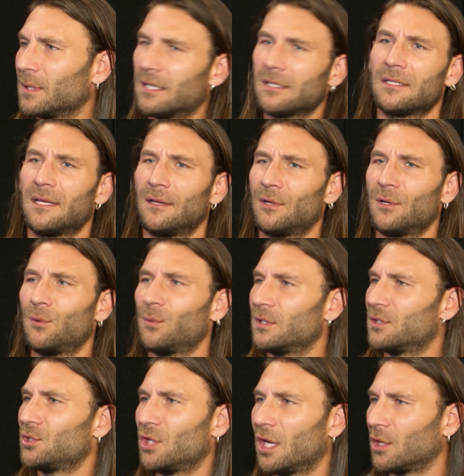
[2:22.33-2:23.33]
because they can
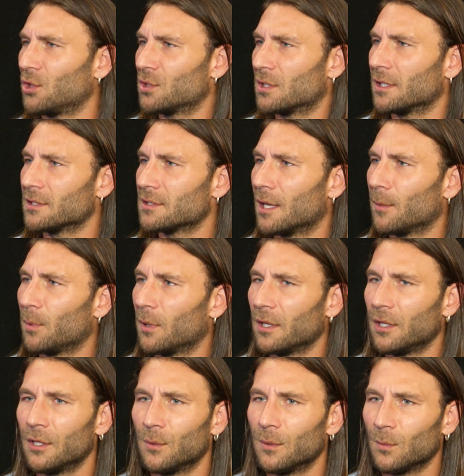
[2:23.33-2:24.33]
always change things up
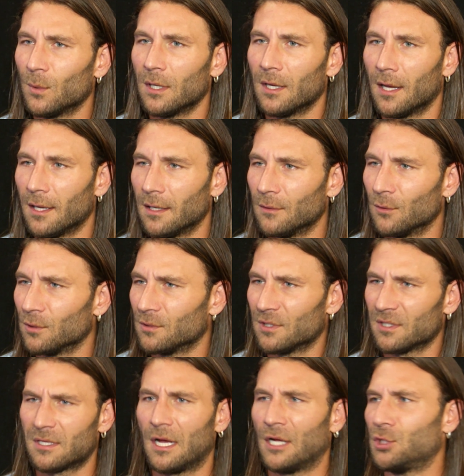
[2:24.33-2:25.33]
on you and whatnot, or
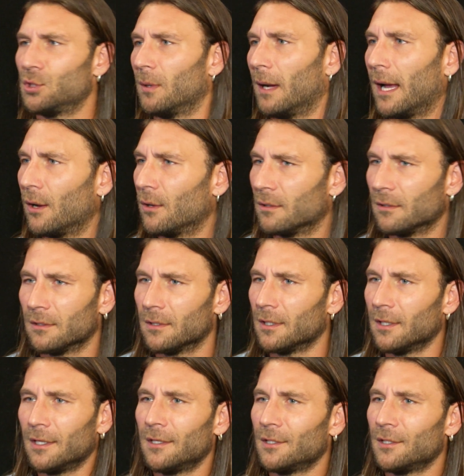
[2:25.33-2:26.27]
just cut you out, or